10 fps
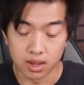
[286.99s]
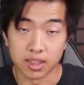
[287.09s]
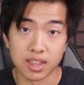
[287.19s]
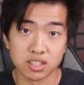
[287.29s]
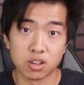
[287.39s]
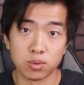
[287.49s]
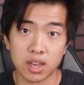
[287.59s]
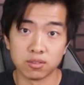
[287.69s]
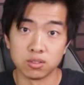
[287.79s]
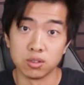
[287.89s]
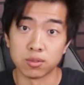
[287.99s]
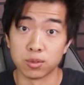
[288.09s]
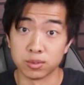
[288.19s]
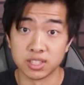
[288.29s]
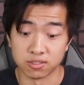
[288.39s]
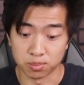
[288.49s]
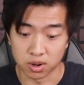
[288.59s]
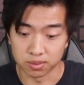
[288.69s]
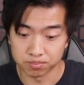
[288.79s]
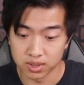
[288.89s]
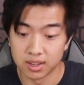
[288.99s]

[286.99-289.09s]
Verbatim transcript: and that's all we have to do for the receiver part.